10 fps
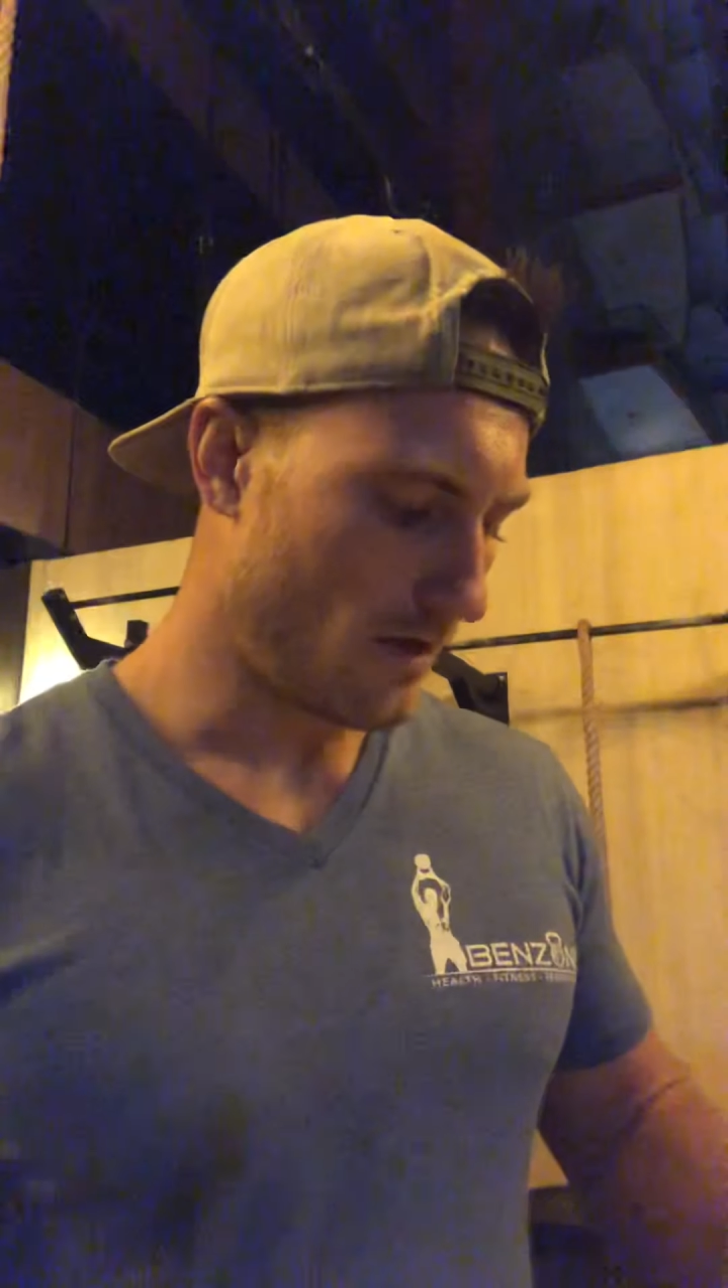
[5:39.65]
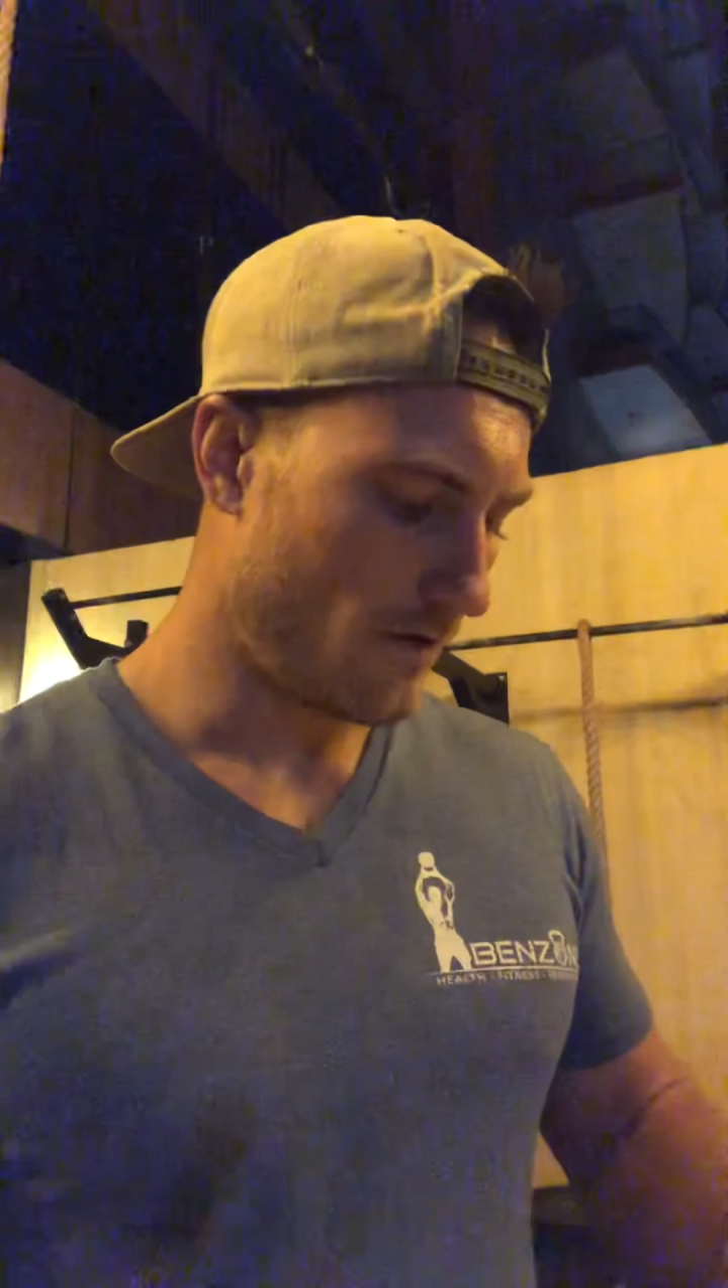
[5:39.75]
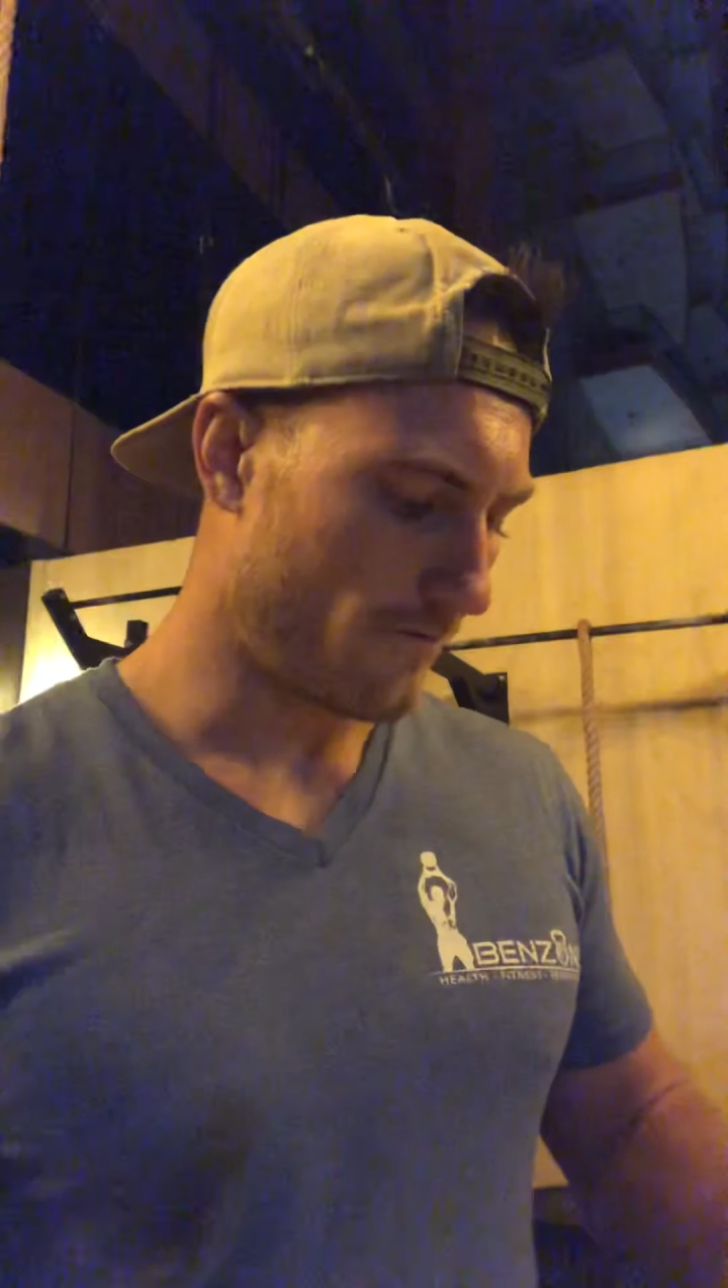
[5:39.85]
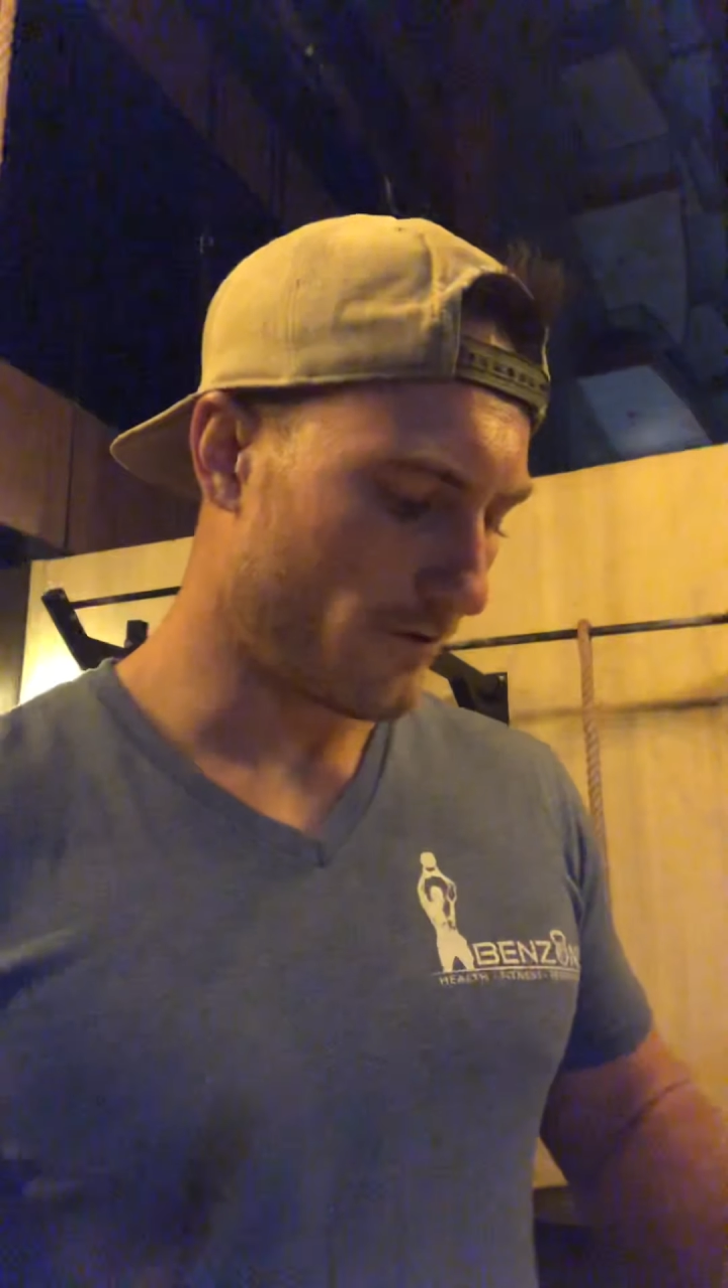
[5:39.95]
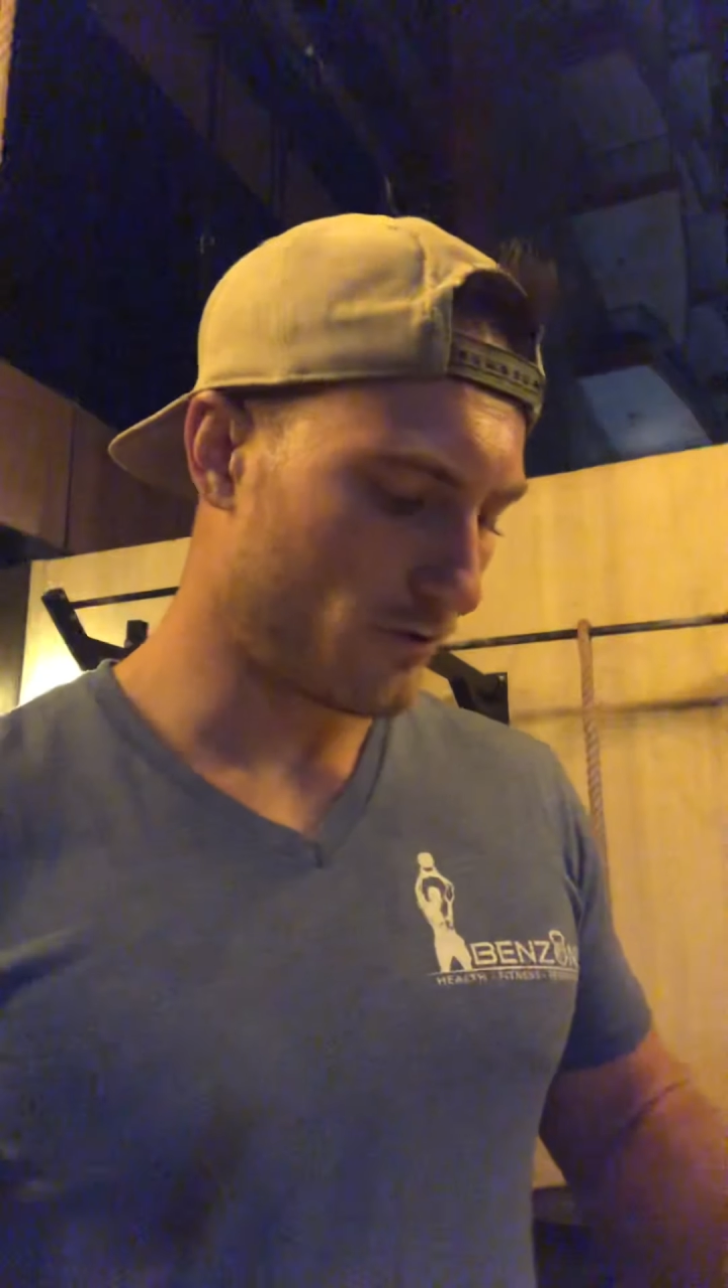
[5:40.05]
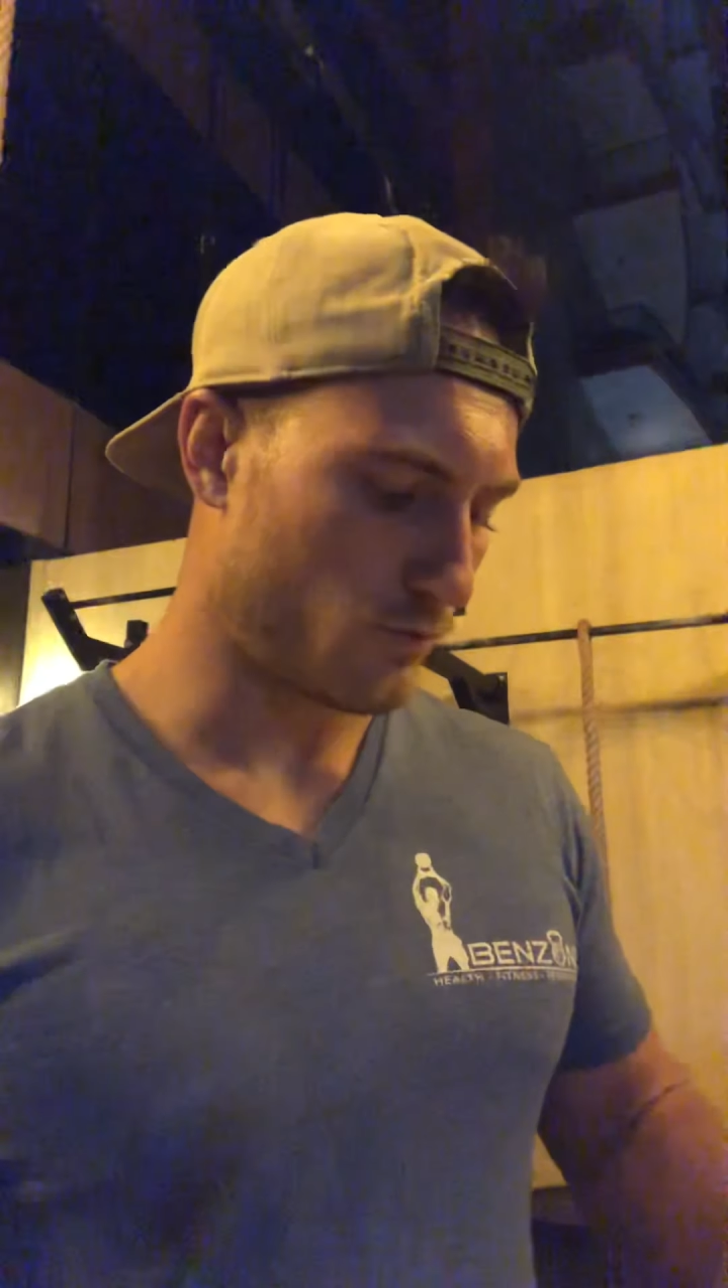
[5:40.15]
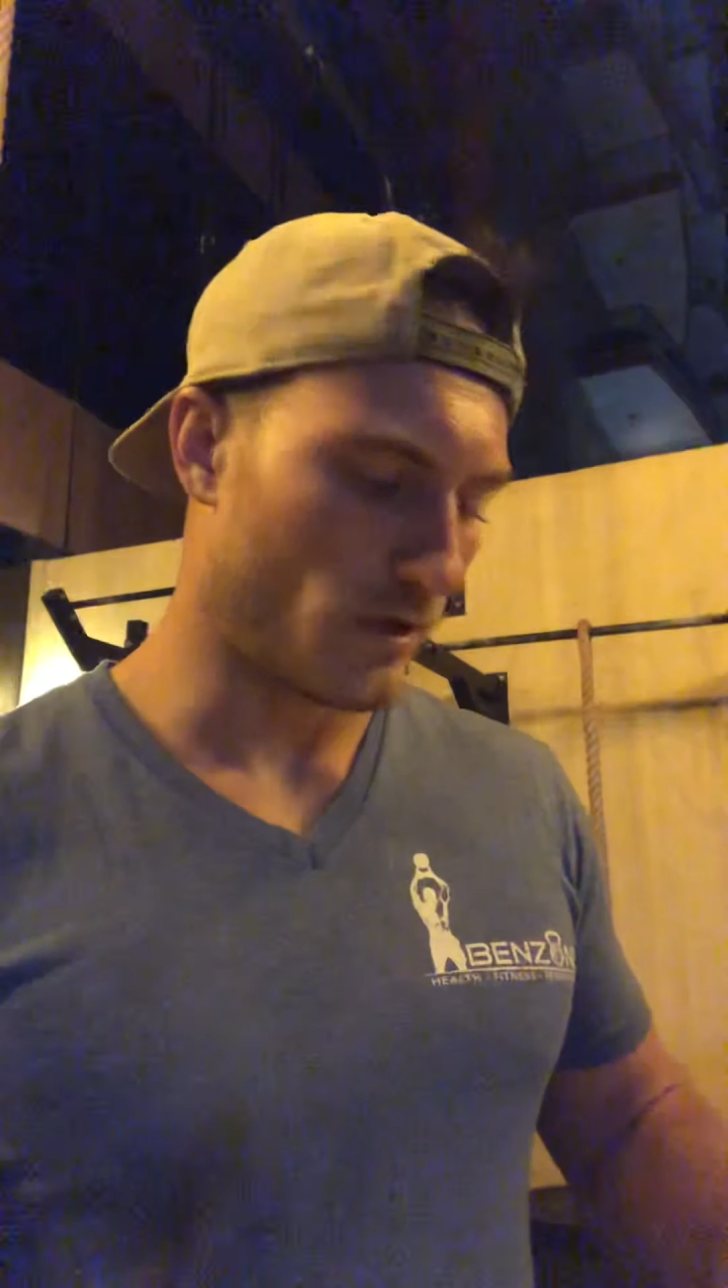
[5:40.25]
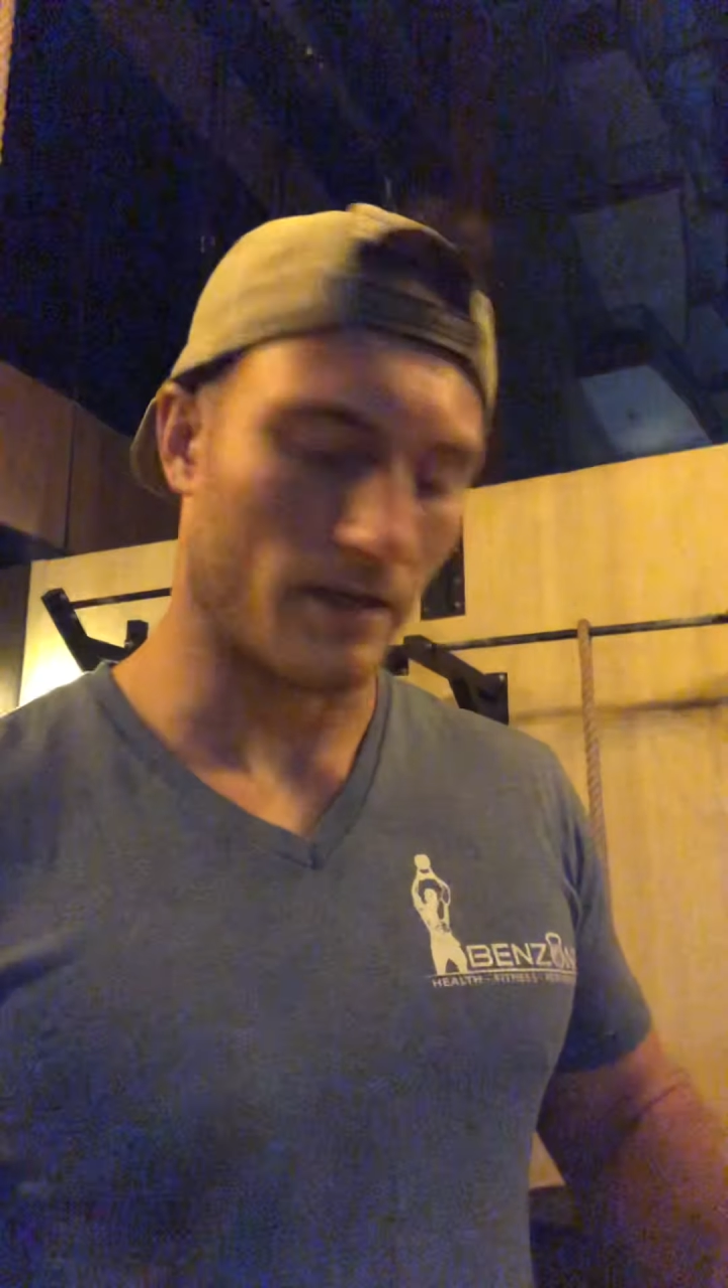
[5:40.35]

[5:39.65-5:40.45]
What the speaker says: First one,